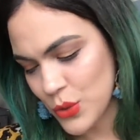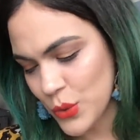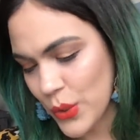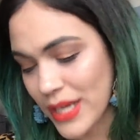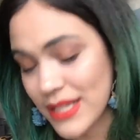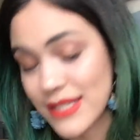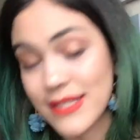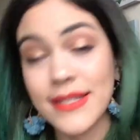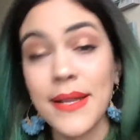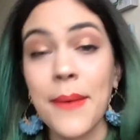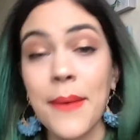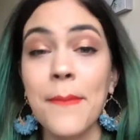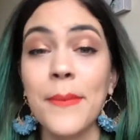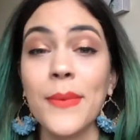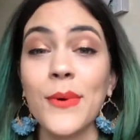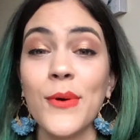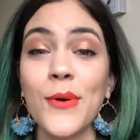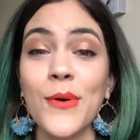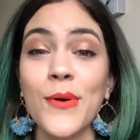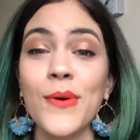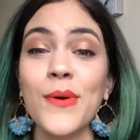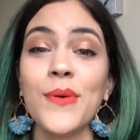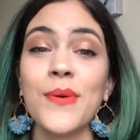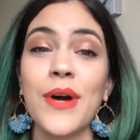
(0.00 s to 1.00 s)

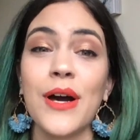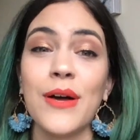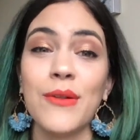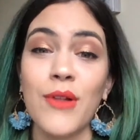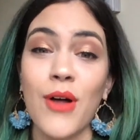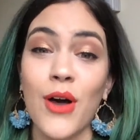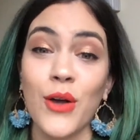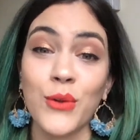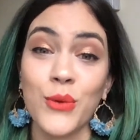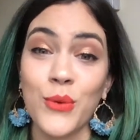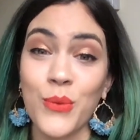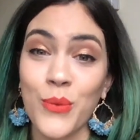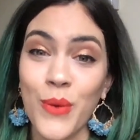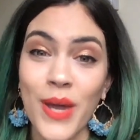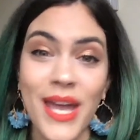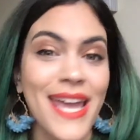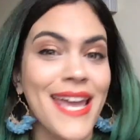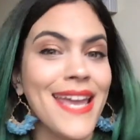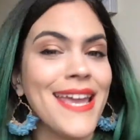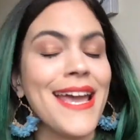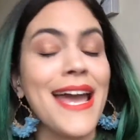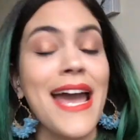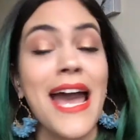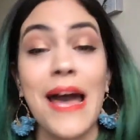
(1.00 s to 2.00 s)
stumble along the
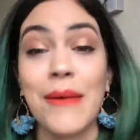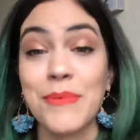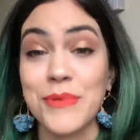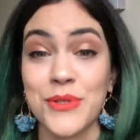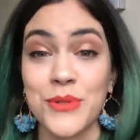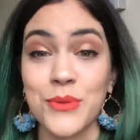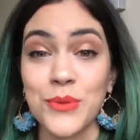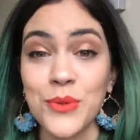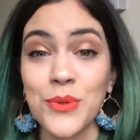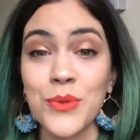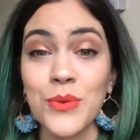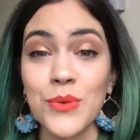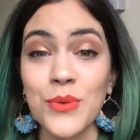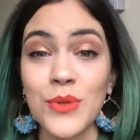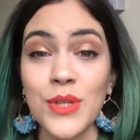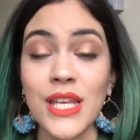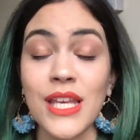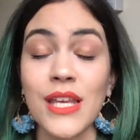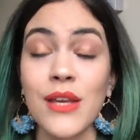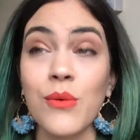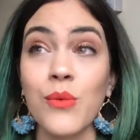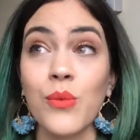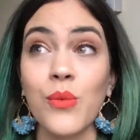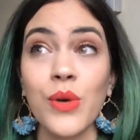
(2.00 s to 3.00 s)
way?
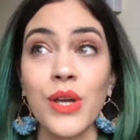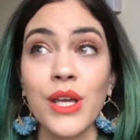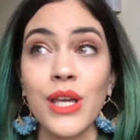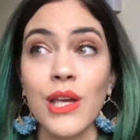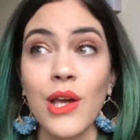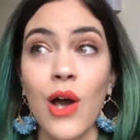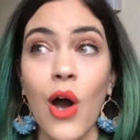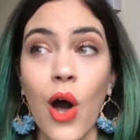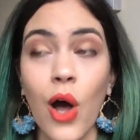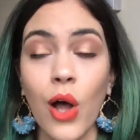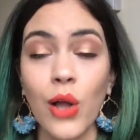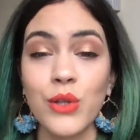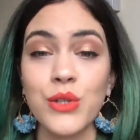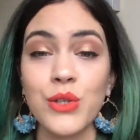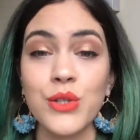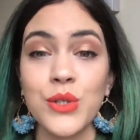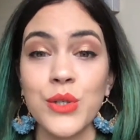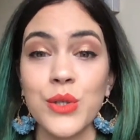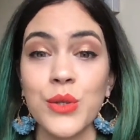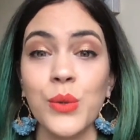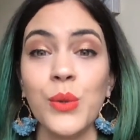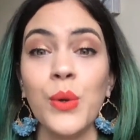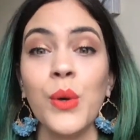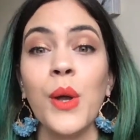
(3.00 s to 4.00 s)
Absolutely, we all
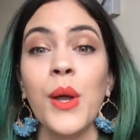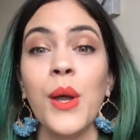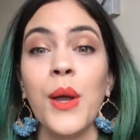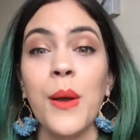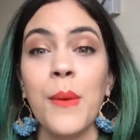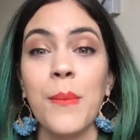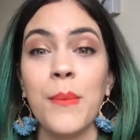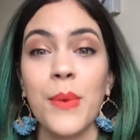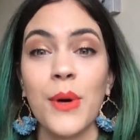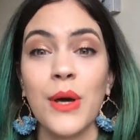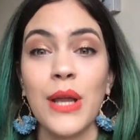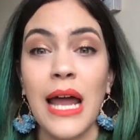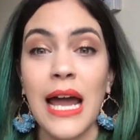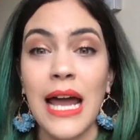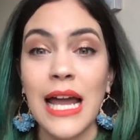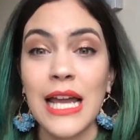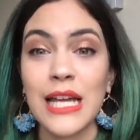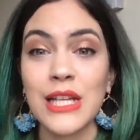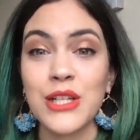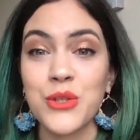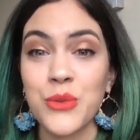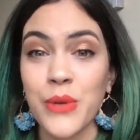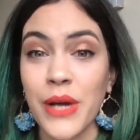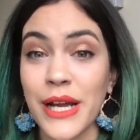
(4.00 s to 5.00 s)
do. But
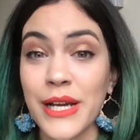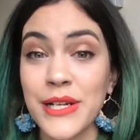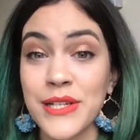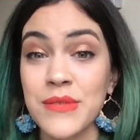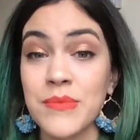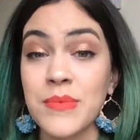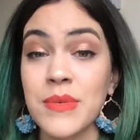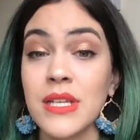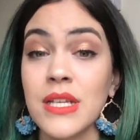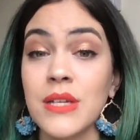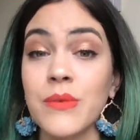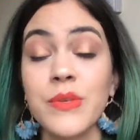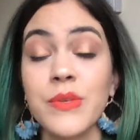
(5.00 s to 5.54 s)
I try to be